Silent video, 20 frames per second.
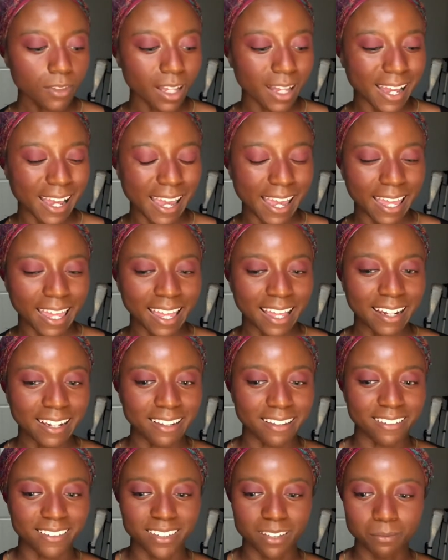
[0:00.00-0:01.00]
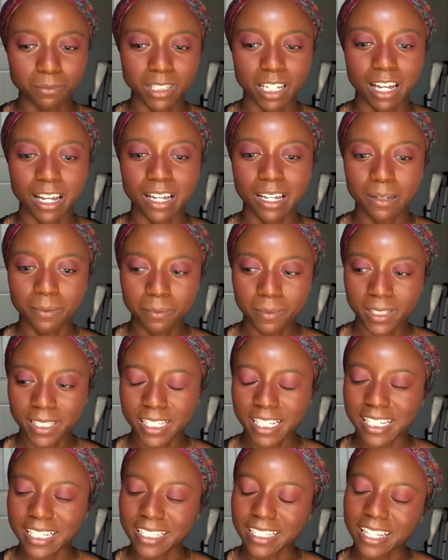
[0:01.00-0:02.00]
and sometimes
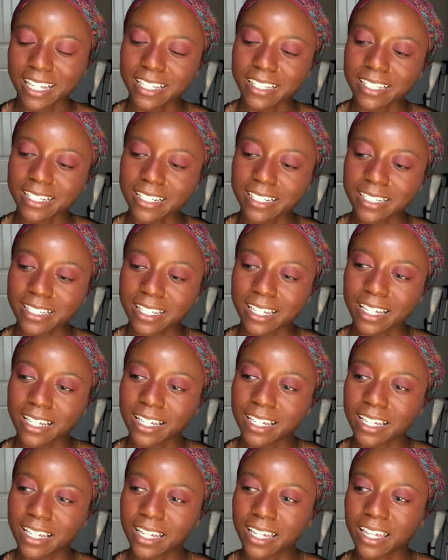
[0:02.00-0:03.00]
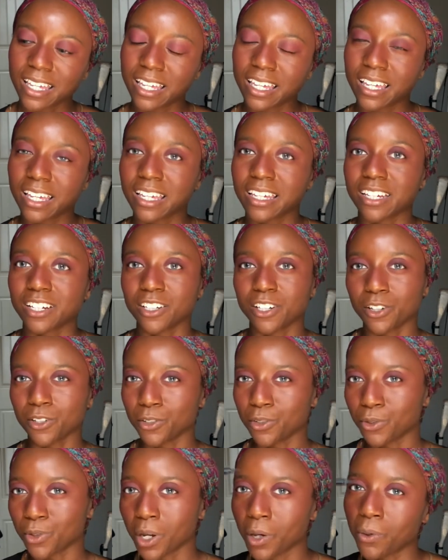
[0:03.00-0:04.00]
it doesn't, you know, you
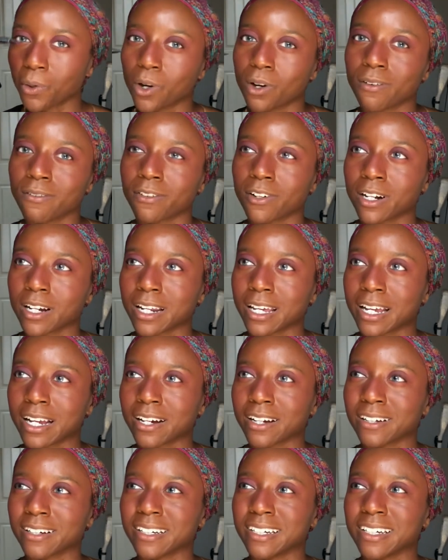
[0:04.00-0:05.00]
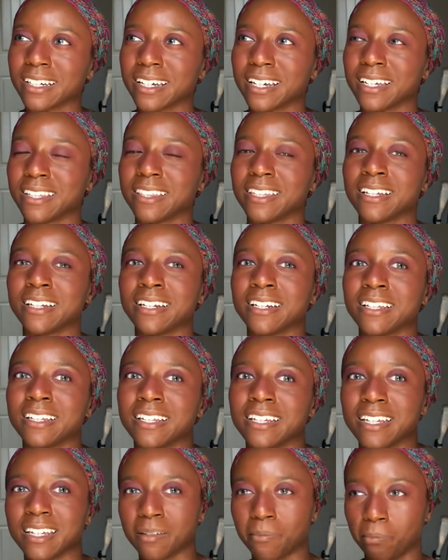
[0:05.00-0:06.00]
go over an area and then
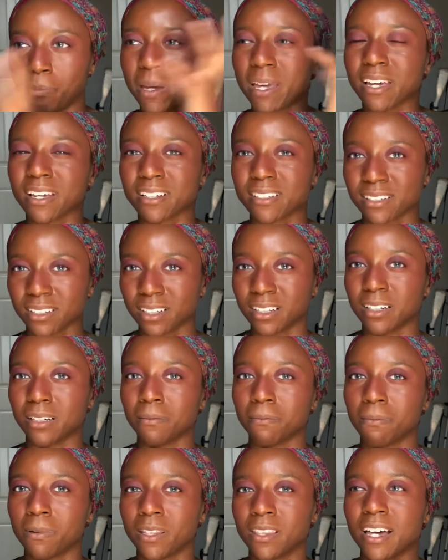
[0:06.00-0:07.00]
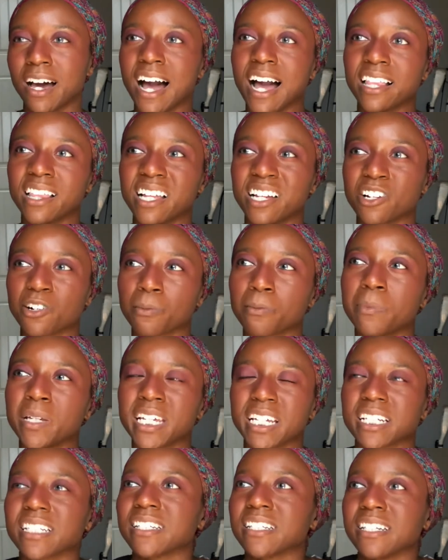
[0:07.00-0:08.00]
it picks up, the eyeliner
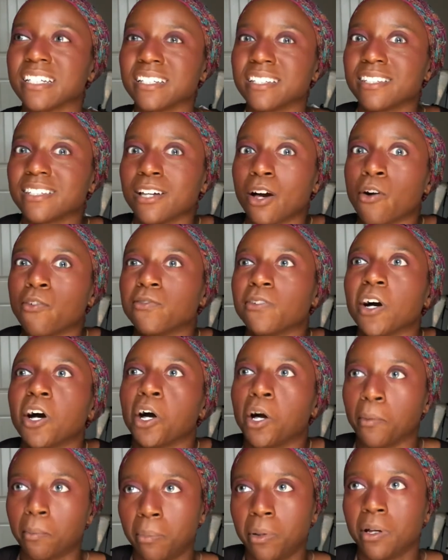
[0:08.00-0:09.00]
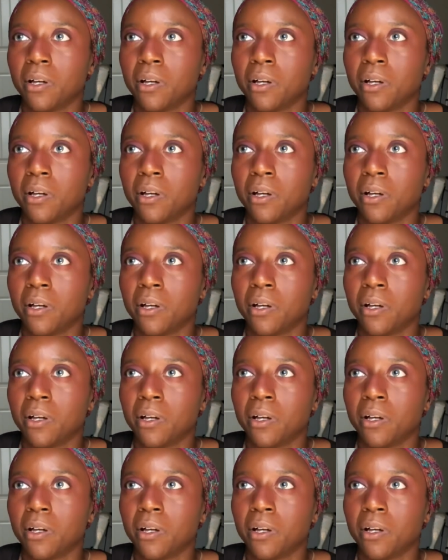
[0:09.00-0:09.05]
picks itself up,